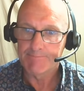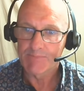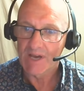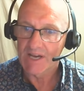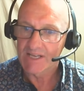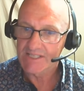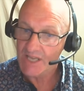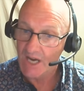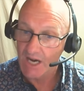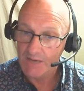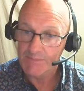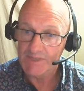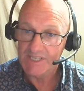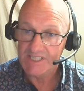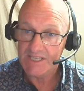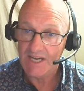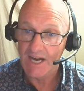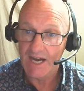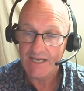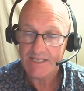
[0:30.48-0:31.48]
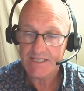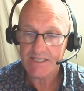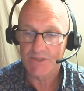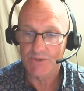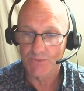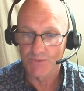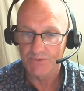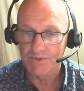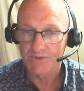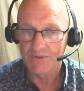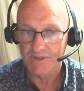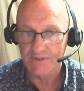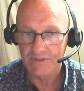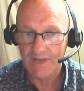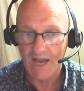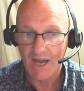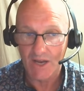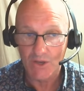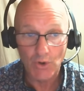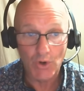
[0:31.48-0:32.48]
assignment task,
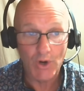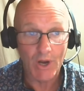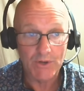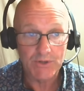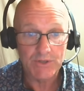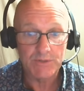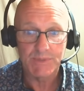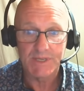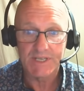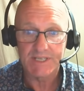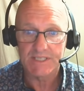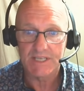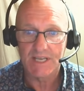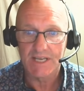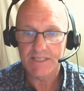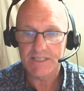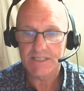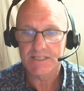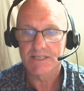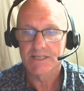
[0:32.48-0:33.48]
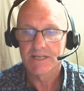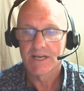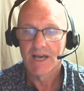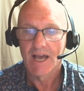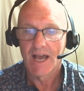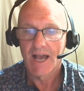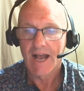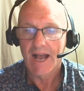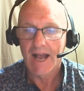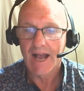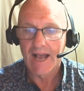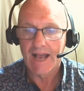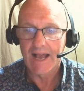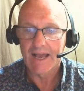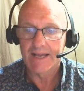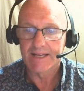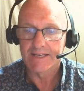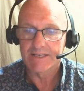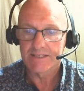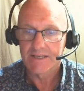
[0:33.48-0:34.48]
how you're going to be assessed.
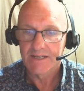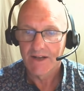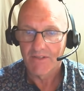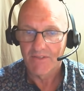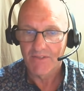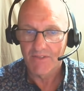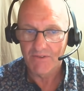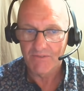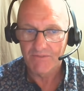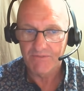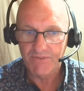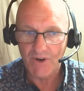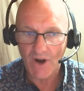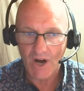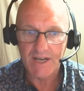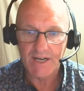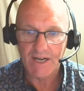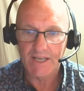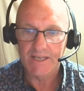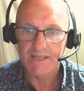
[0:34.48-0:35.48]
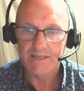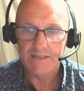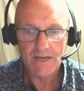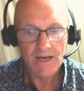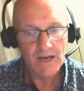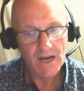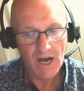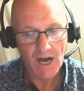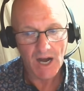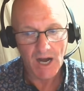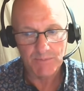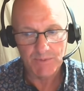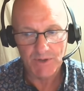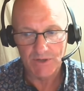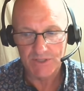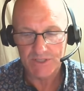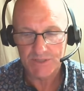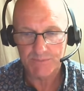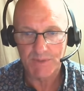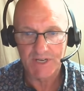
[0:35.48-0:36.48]
And finally, I'm
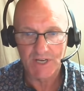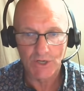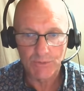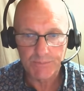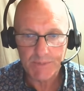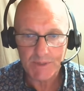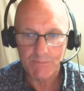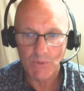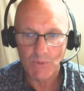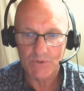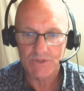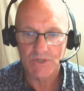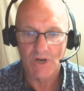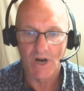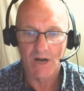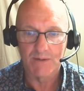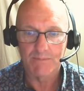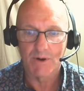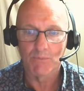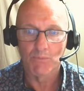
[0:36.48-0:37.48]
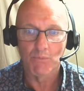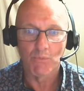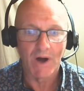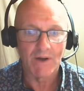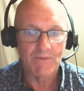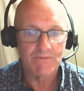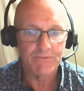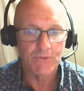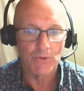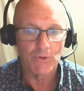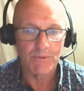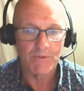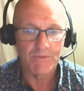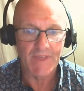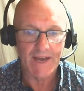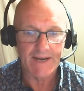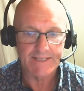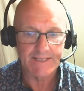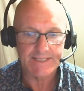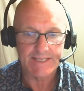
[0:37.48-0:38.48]
going to spend a little bit more time on one form of
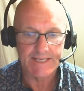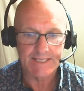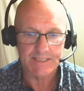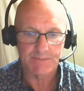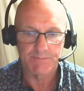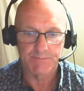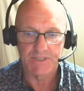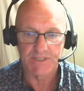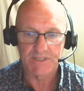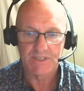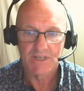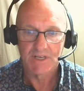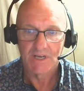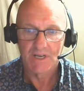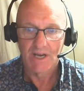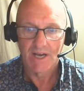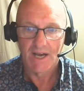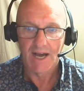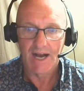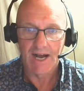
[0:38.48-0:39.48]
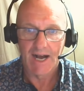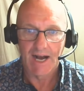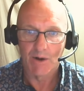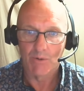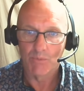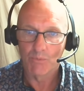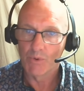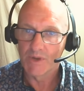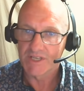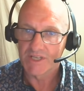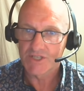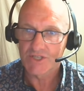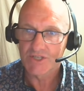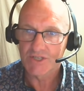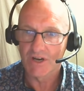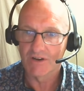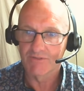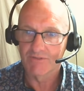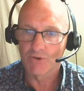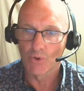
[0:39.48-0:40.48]
that assessment,
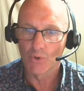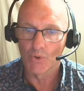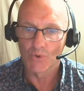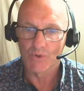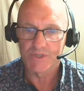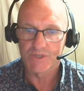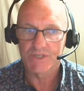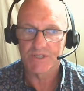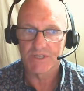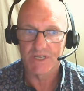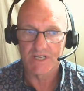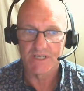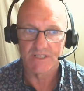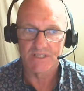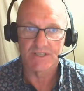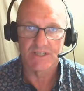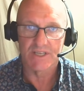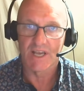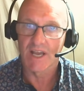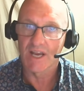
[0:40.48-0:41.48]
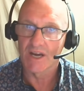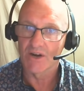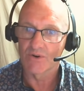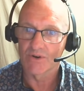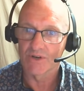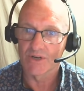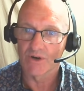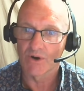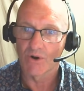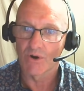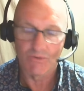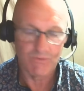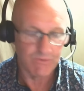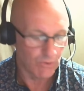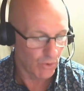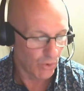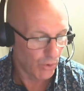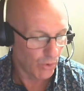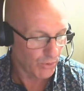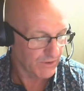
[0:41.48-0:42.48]
which of course is the area of
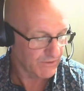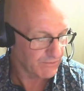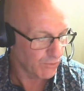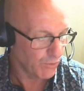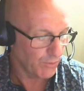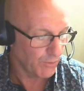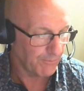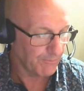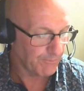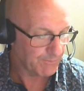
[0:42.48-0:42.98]
law reform.